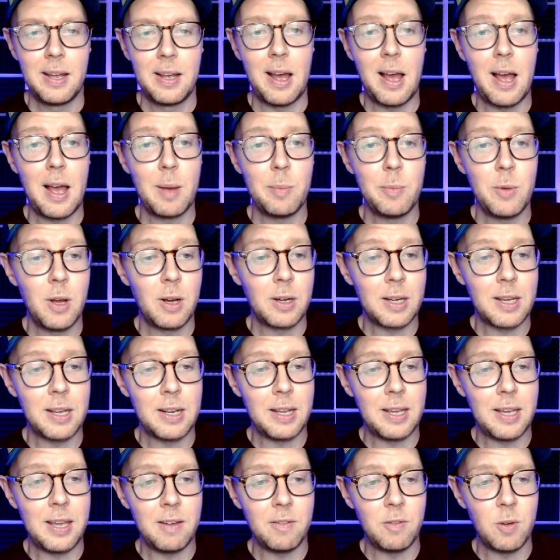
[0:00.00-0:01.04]
I'm not
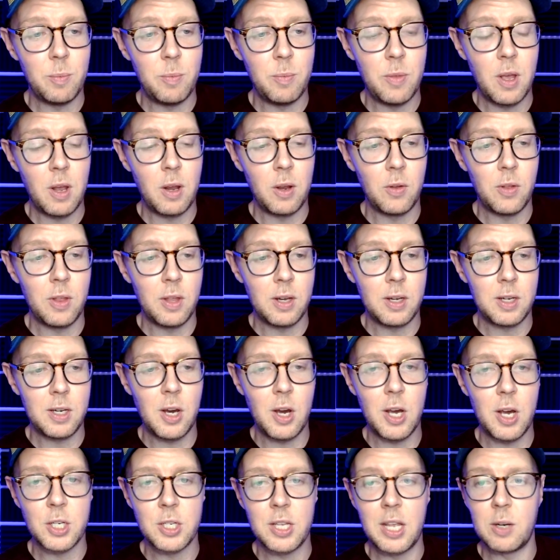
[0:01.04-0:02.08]
gonna give him though.
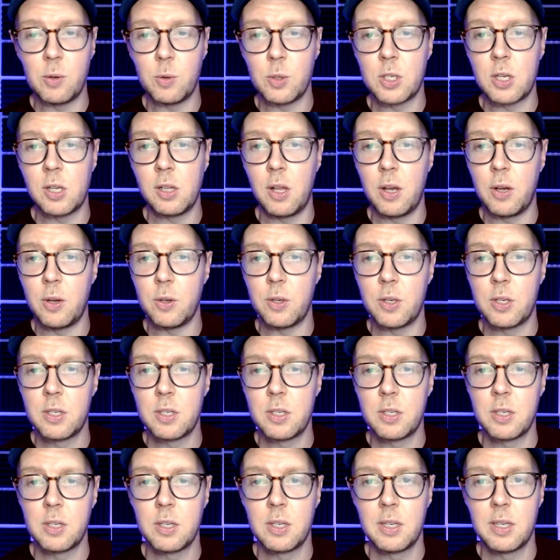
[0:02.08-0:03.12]
Gosh, that was
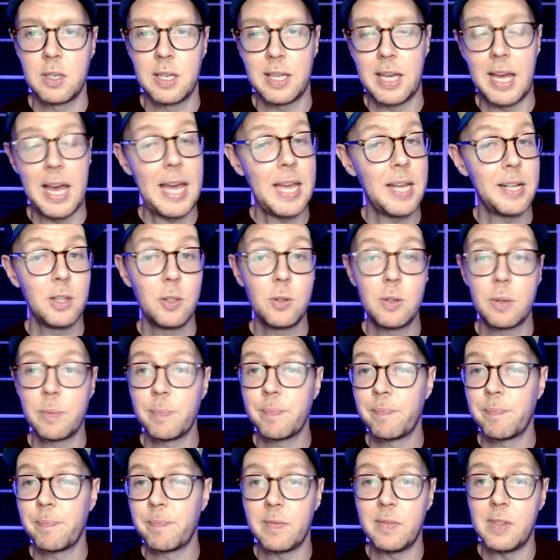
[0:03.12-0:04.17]
close. Hey, look,
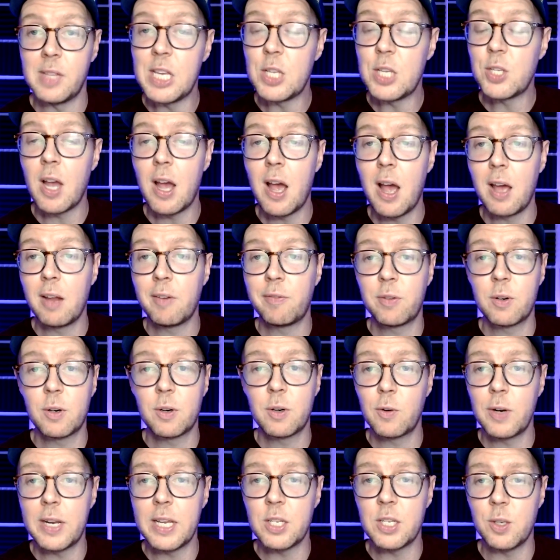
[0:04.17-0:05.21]
these are hard for
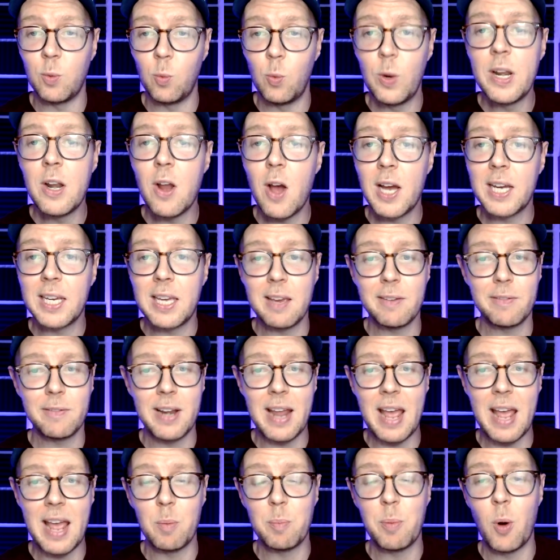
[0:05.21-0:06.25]
a reason. We're not
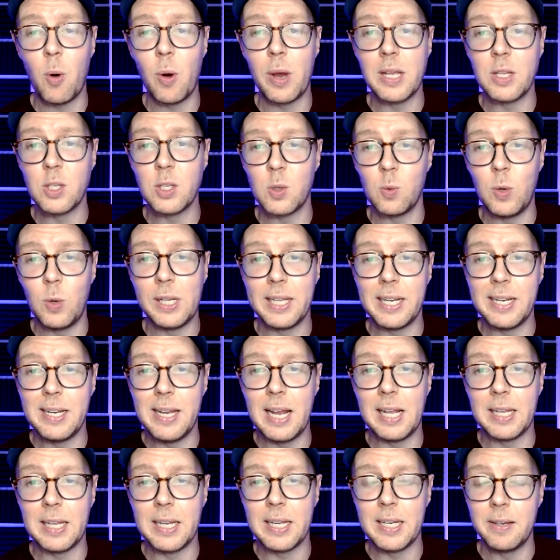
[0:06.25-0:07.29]
giving out points
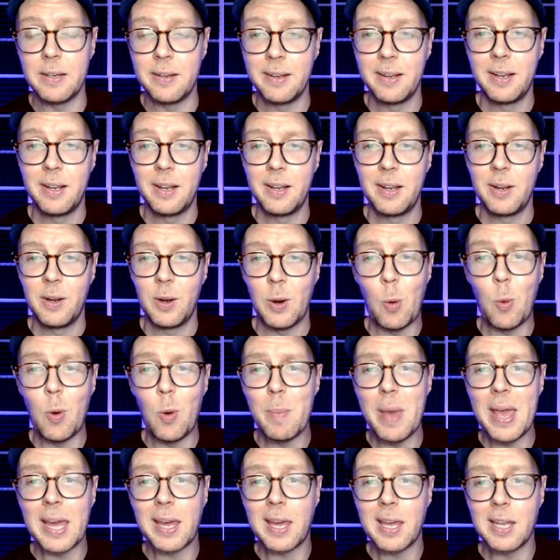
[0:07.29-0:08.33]
willy-nilly. We're
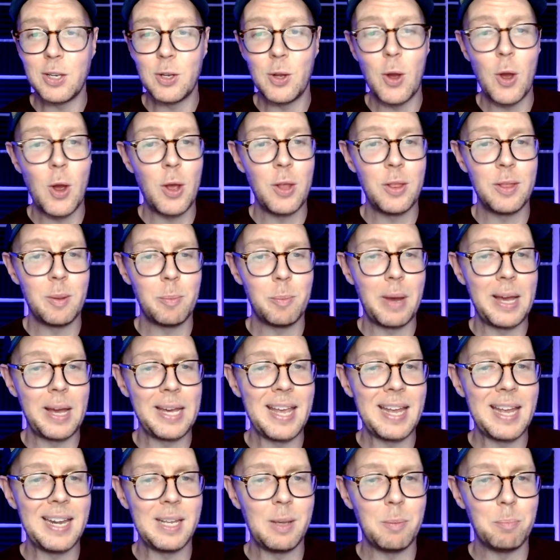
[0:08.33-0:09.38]
making you earn them by
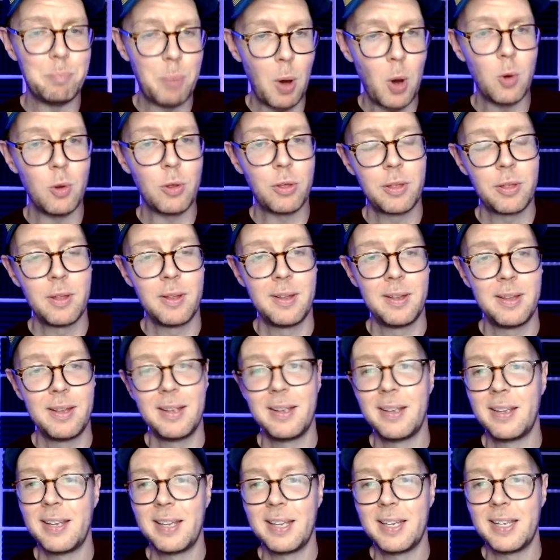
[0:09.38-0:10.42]
getting both.
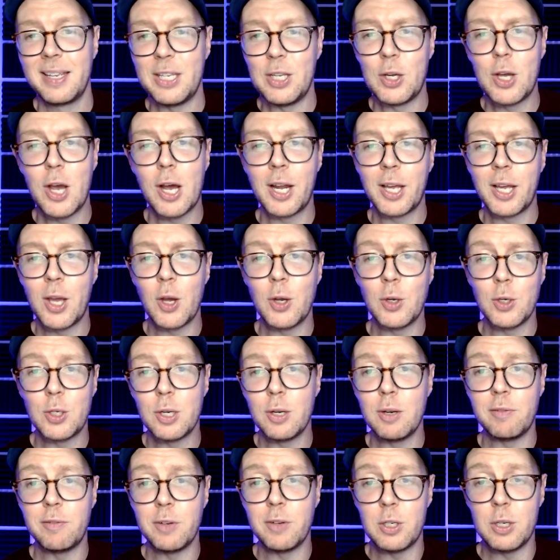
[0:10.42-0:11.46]
You gotta go
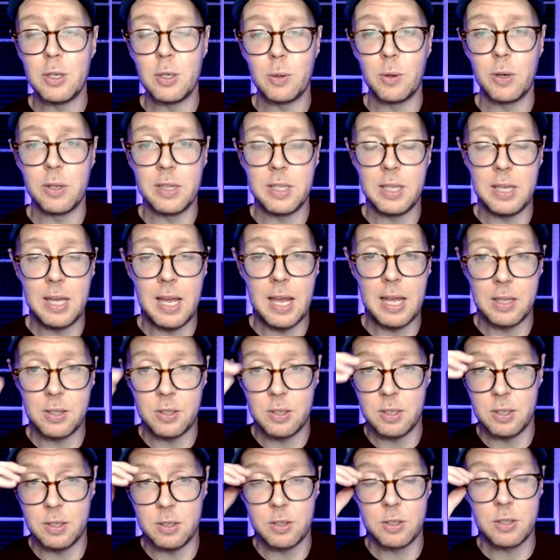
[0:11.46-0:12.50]
2 for 2 on the
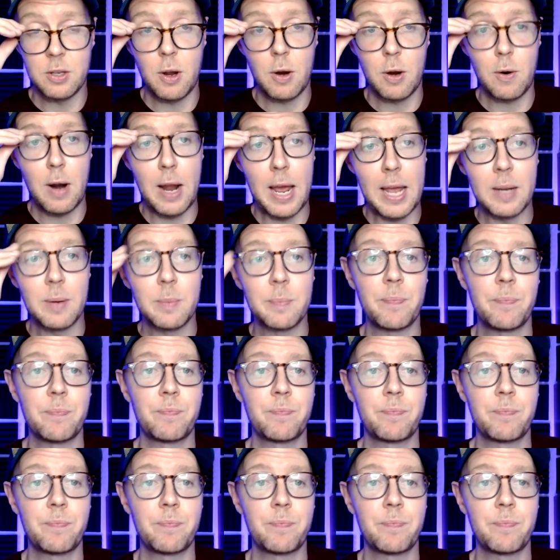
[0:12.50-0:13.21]
answers. All right.